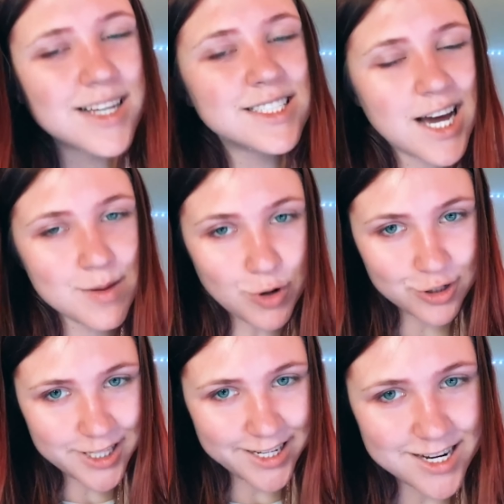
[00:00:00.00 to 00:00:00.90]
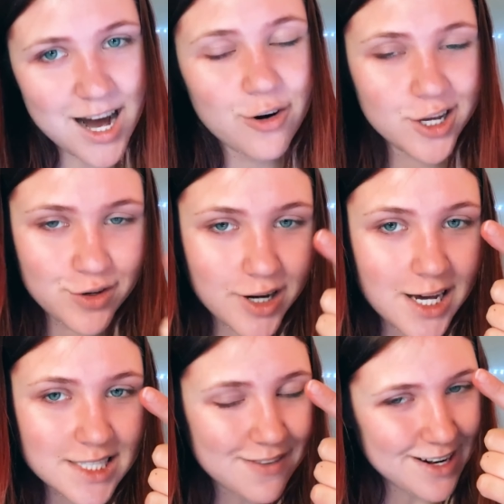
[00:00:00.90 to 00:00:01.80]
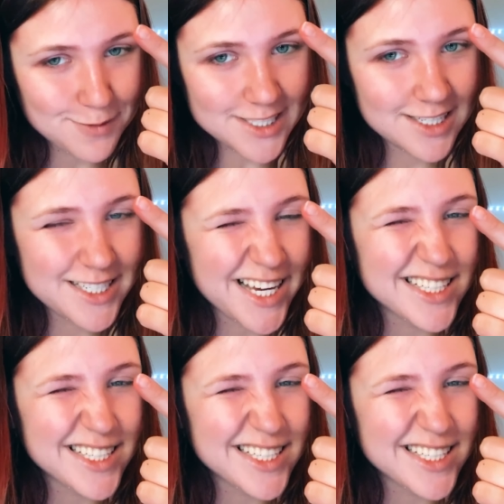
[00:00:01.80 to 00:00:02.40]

And I am all clean now, and you guys have an amazing